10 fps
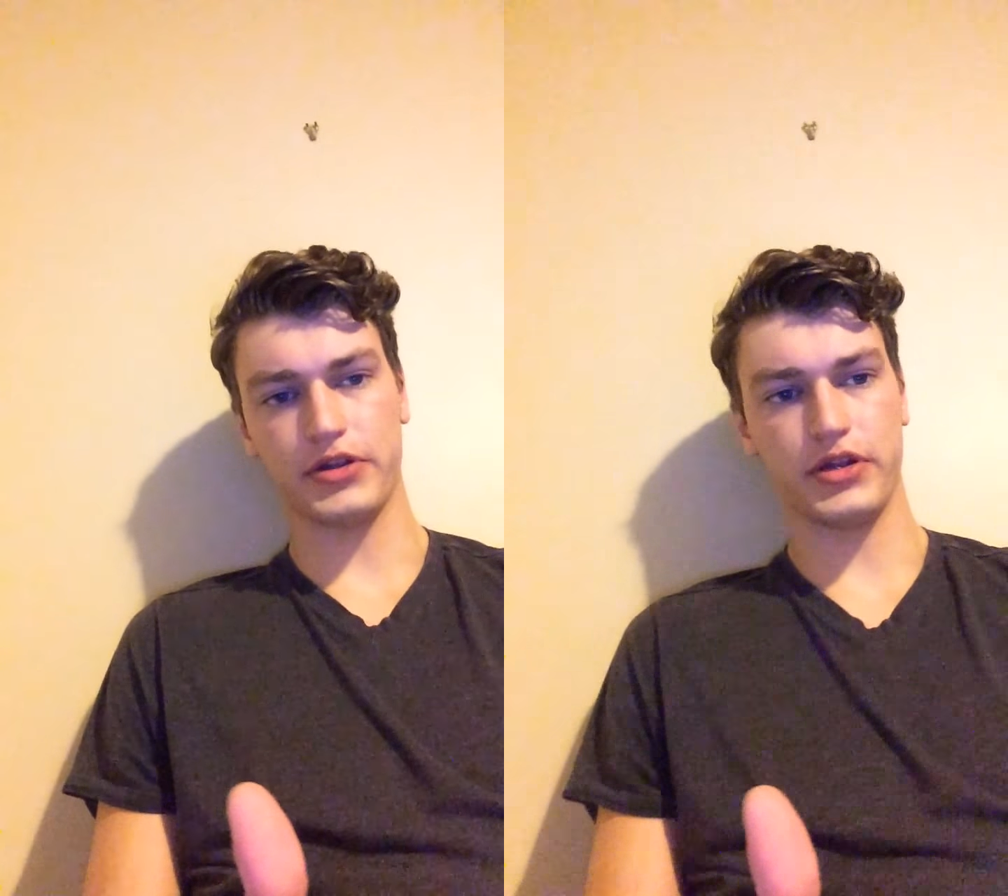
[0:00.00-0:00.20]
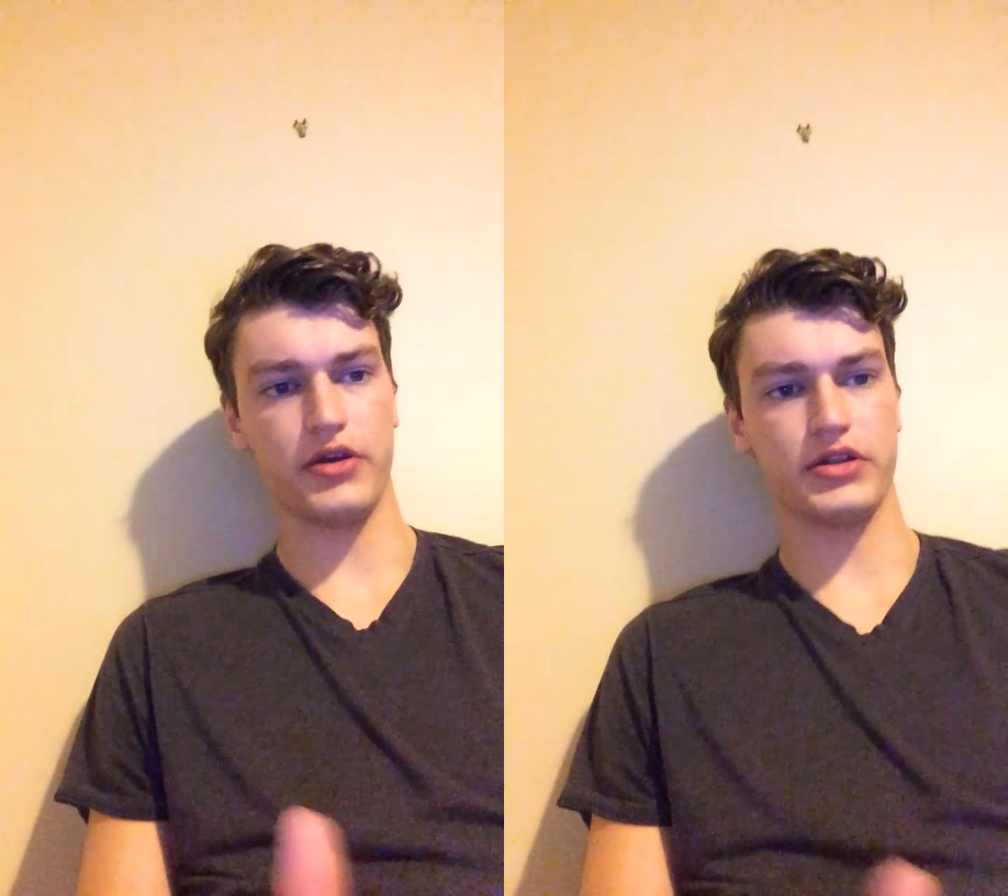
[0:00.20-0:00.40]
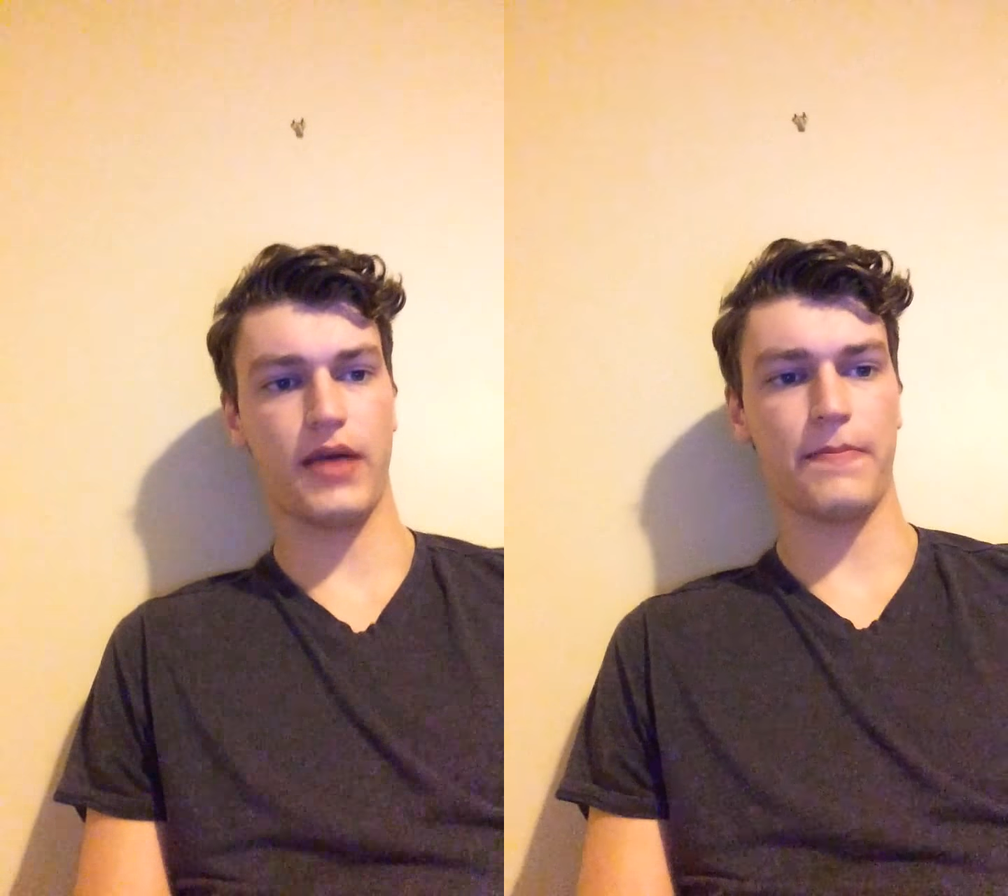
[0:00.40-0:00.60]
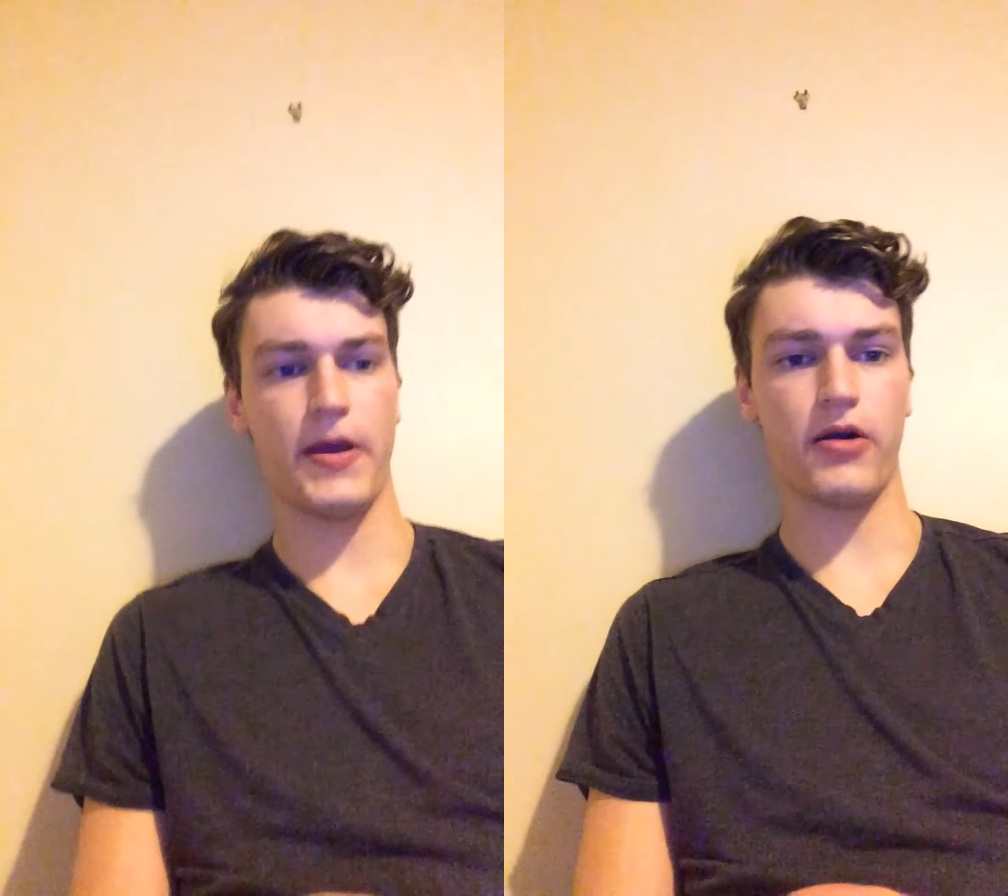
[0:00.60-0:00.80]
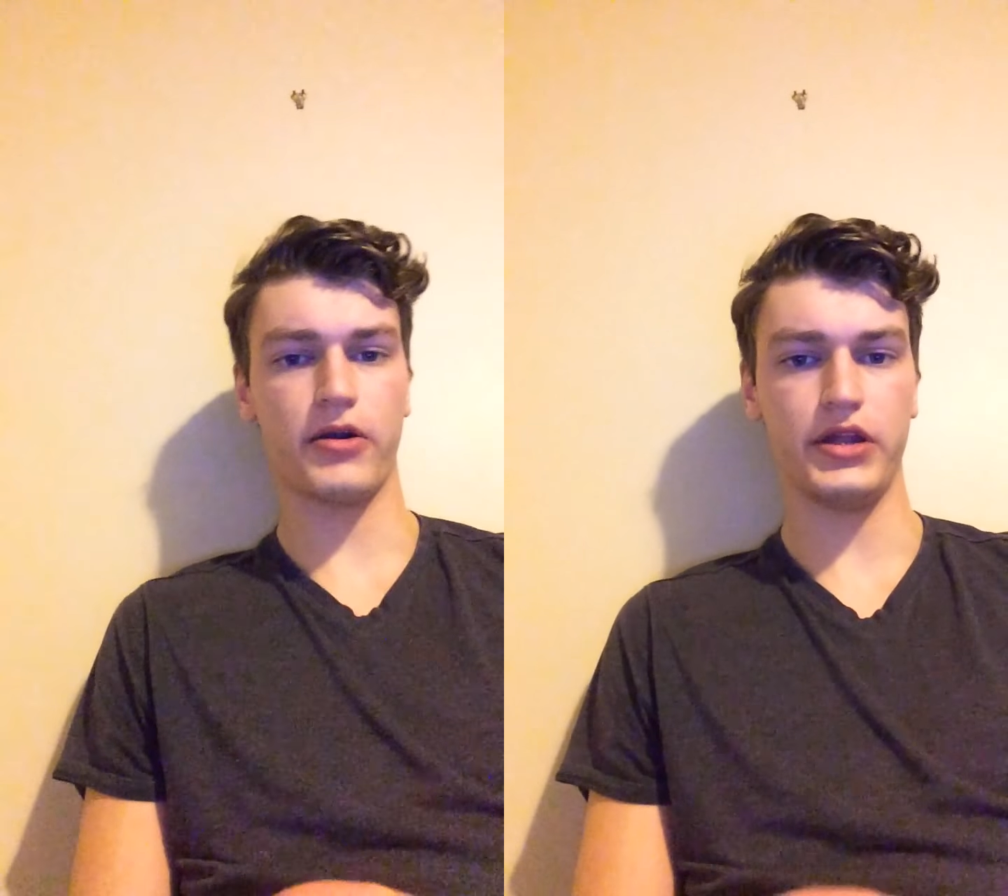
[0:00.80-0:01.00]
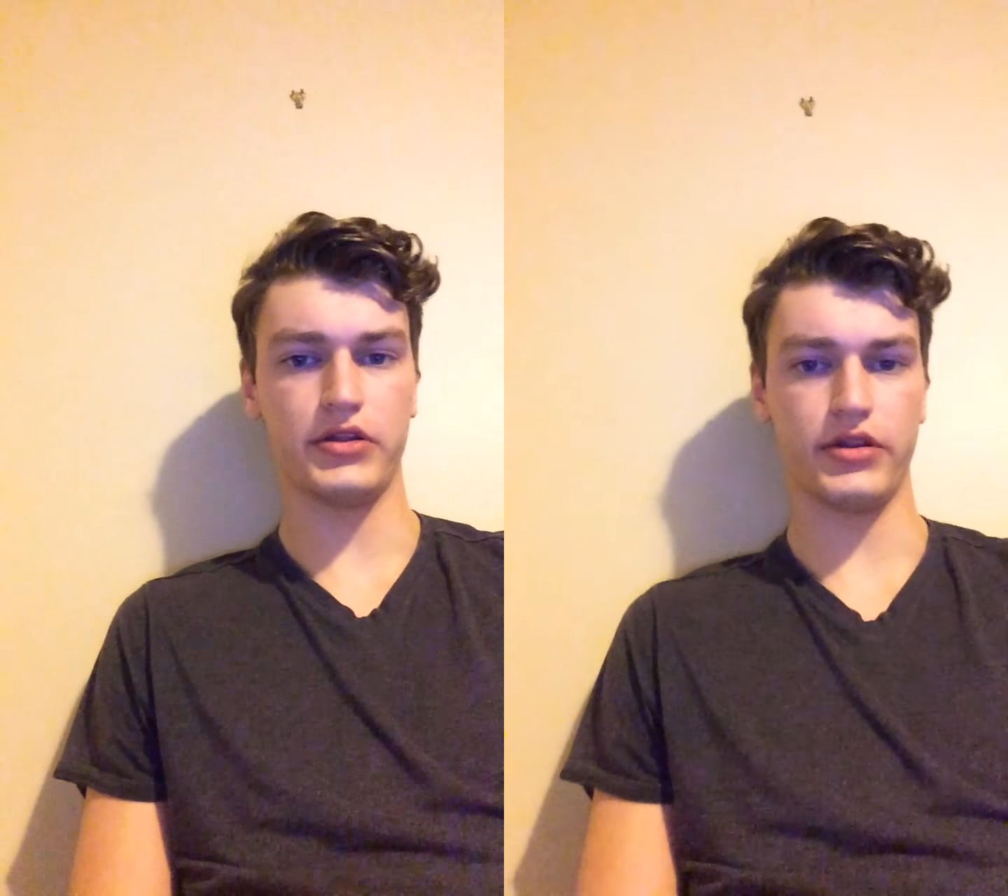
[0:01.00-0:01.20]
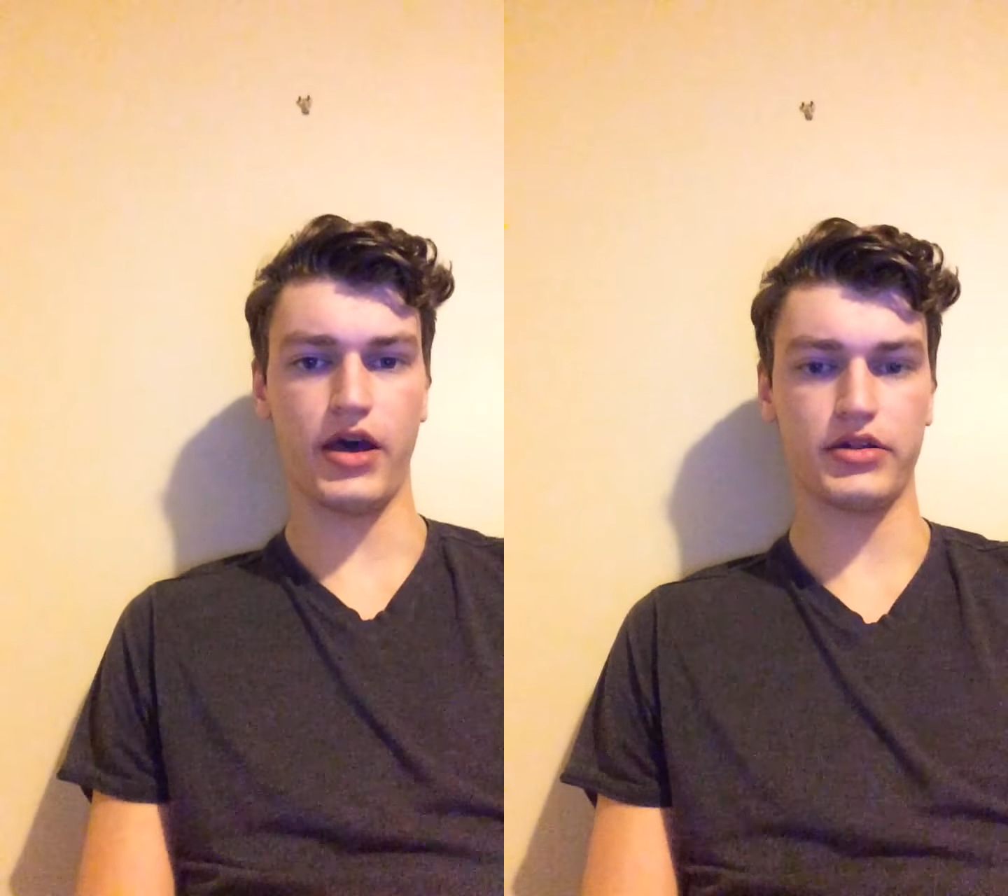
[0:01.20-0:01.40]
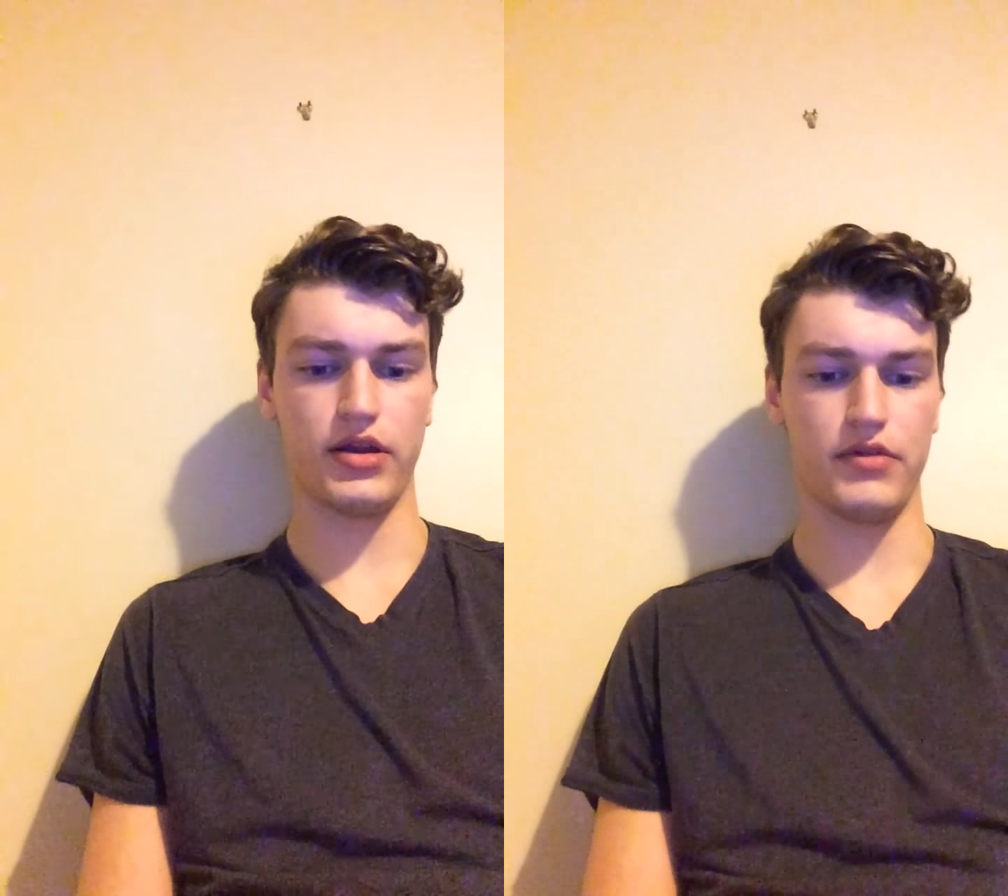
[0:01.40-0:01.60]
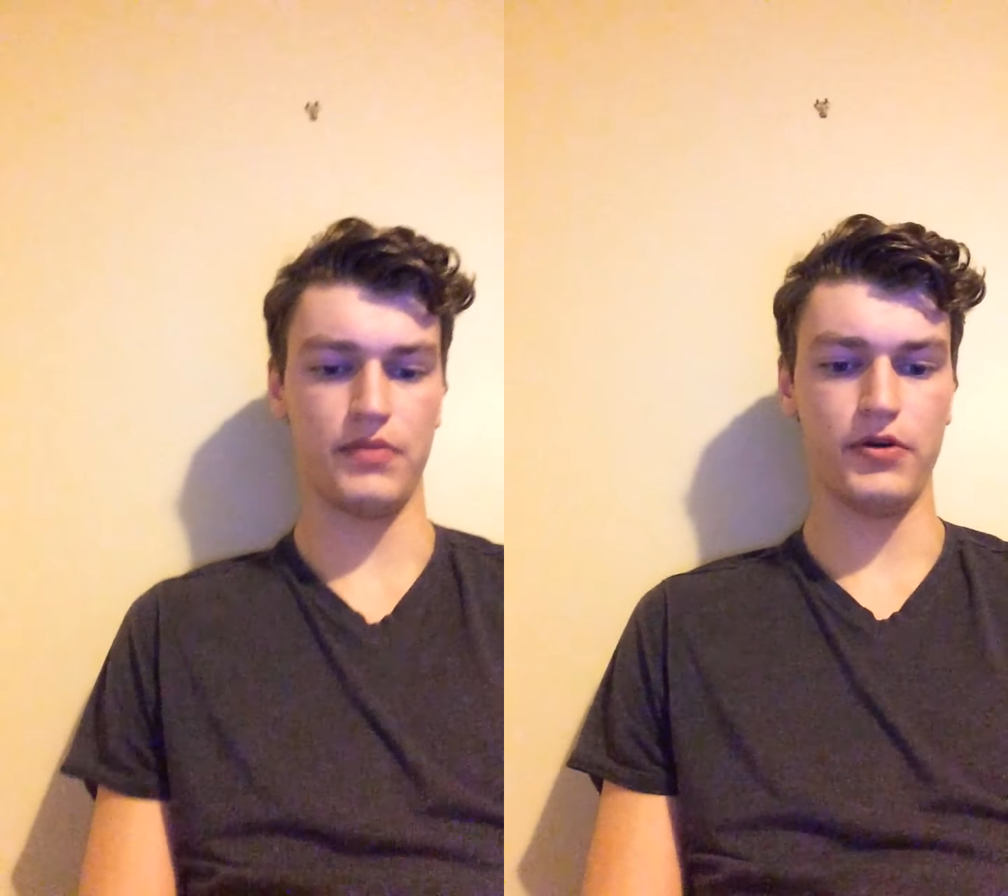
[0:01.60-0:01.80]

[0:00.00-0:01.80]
He's got balconies on the outside of his